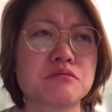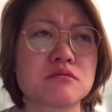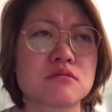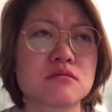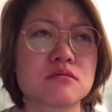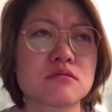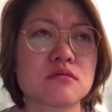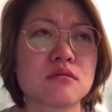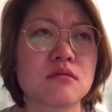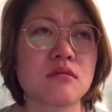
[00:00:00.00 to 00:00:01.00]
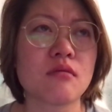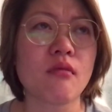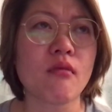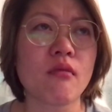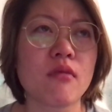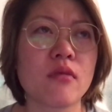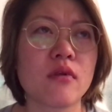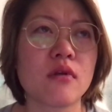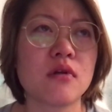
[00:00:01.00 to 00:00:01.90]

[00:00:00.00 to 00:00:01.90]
(silence)